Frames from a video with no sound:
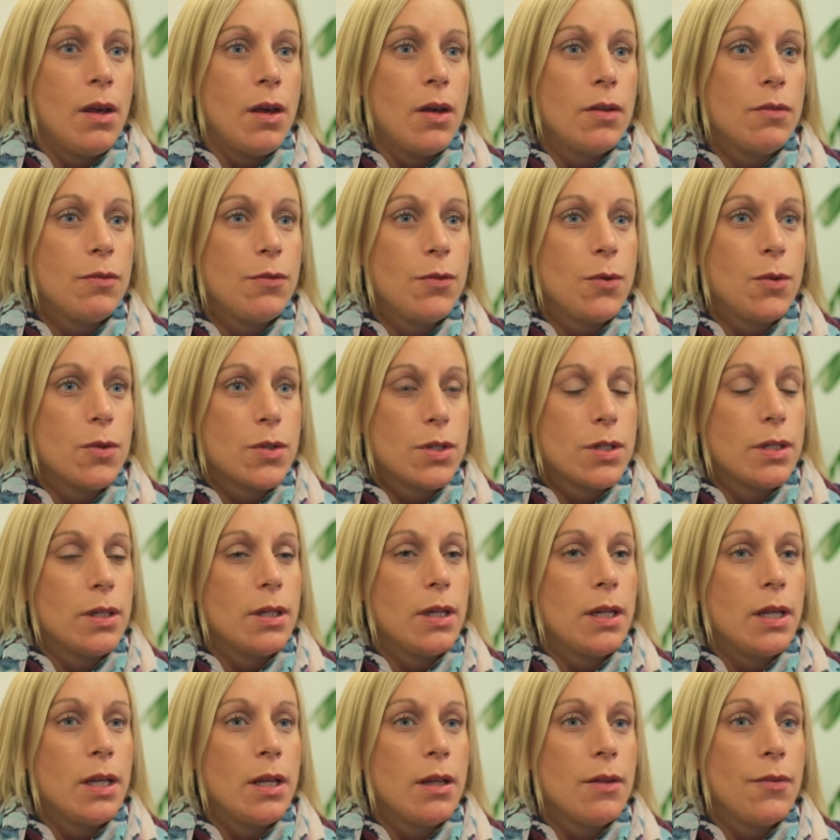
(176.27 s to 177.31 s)

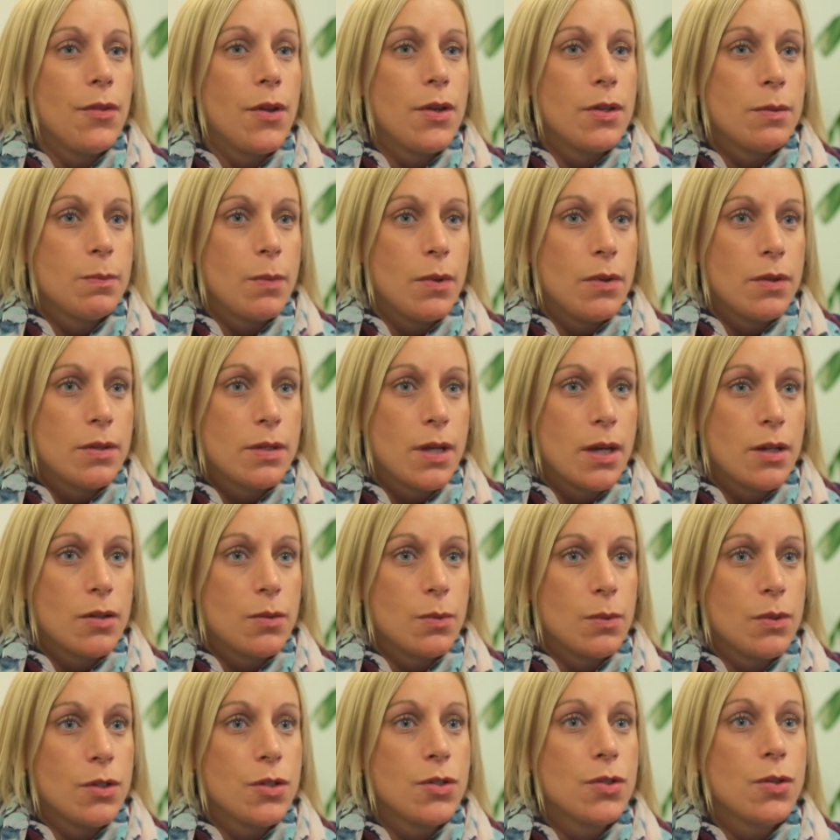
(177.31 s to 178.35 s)
Unfortunately, those mothers had
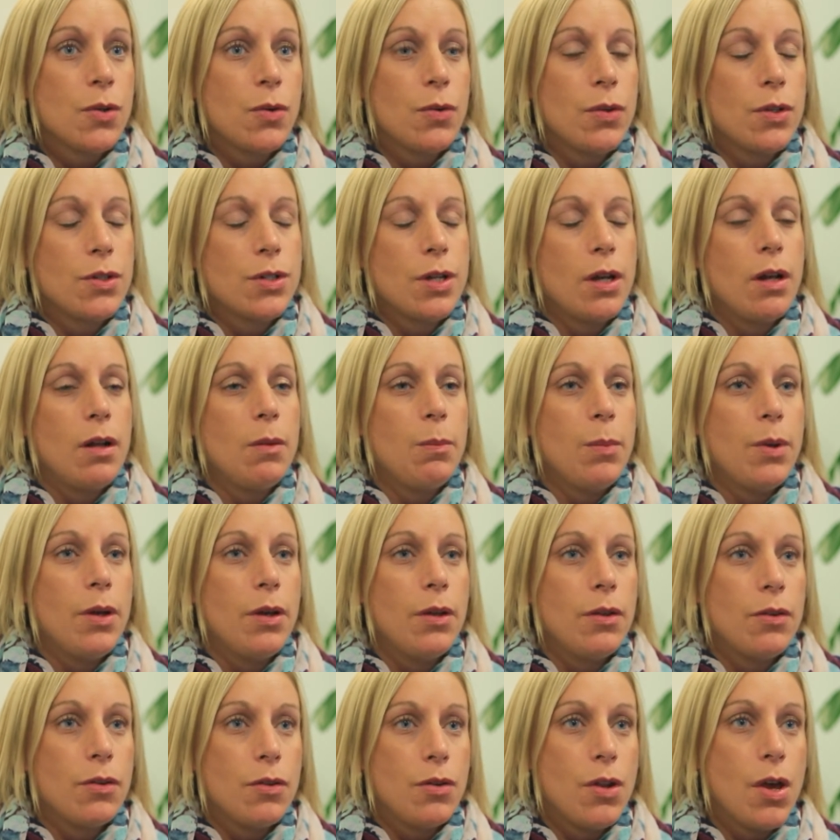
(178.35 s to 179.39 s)
to endure the
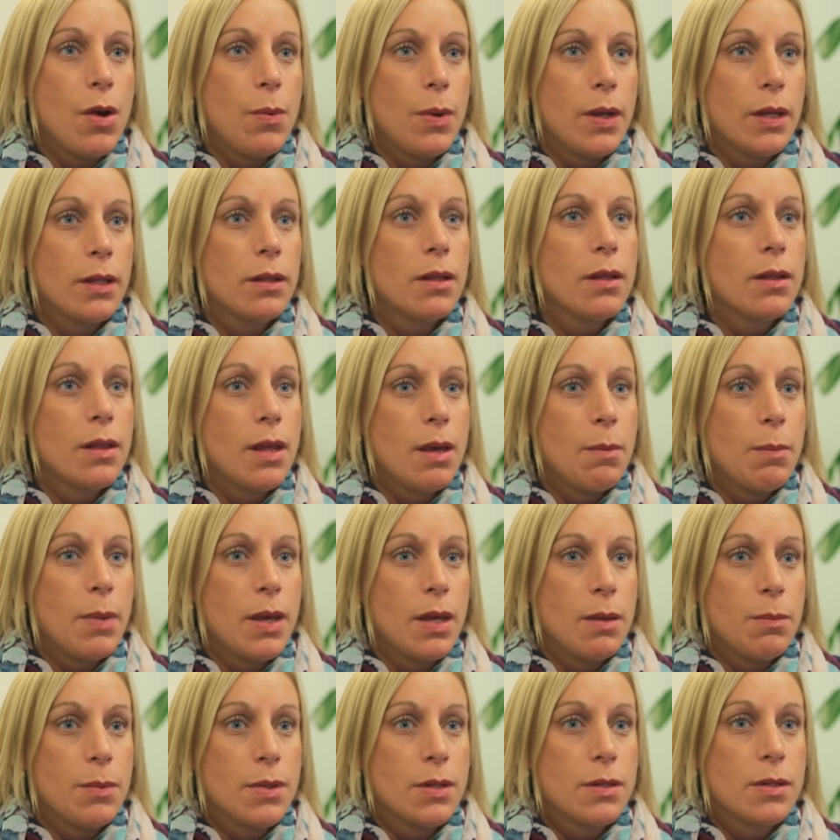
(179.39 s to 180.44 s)
childbirth knowing that their
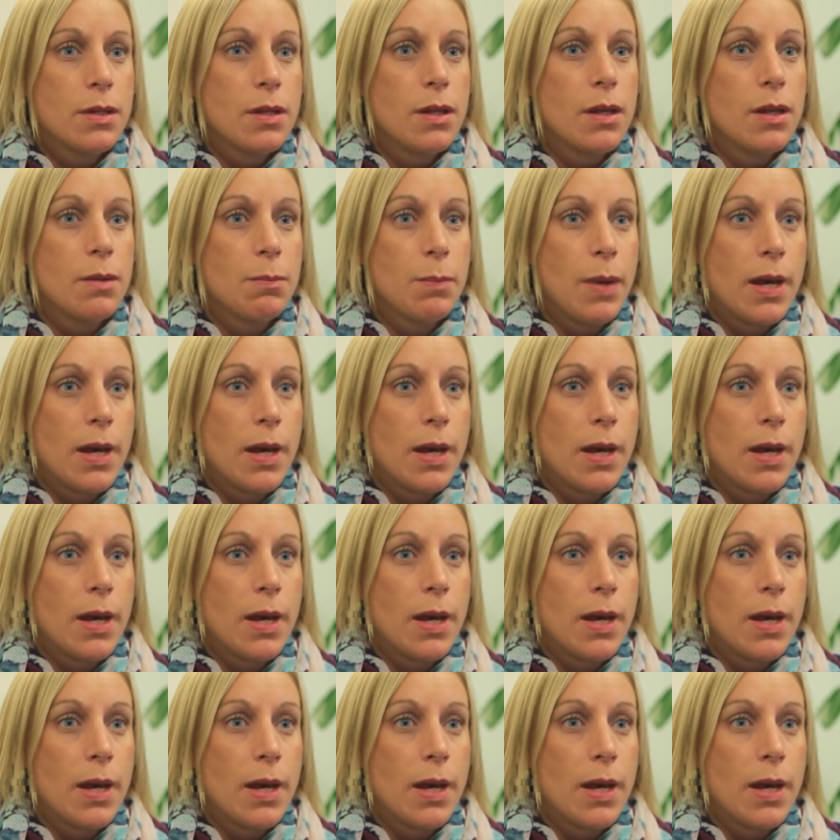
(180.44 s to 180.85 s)
babies had